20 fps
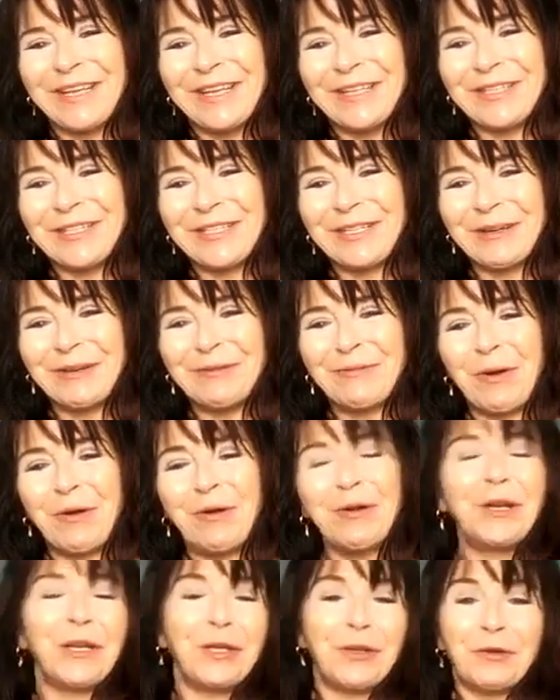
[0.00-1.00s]
So
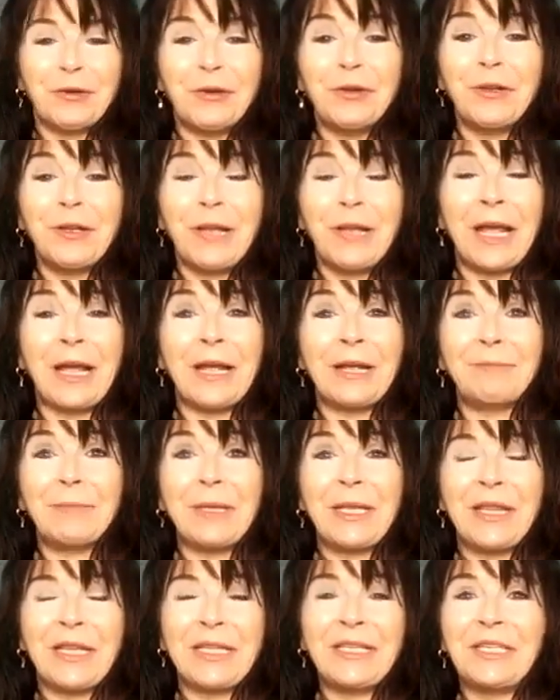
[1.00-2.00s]
all in all,
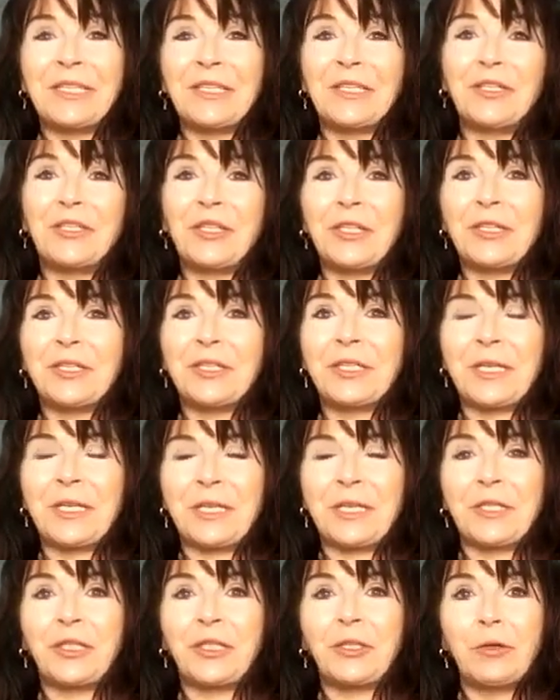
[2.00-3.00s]
um, this is just
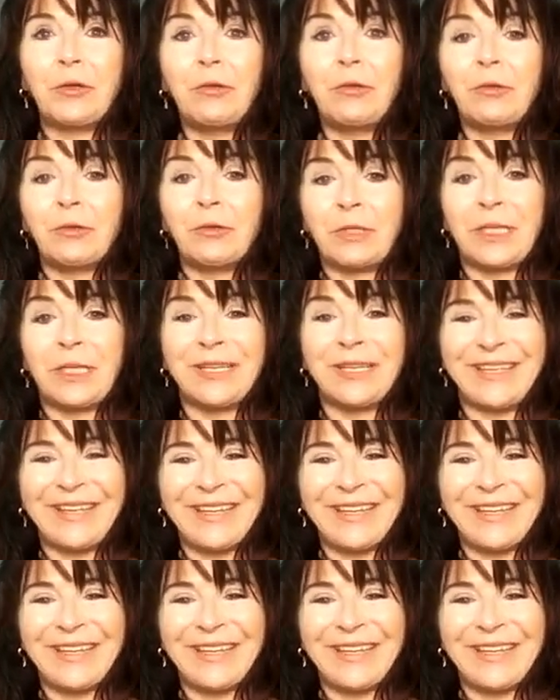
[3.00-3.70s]
a short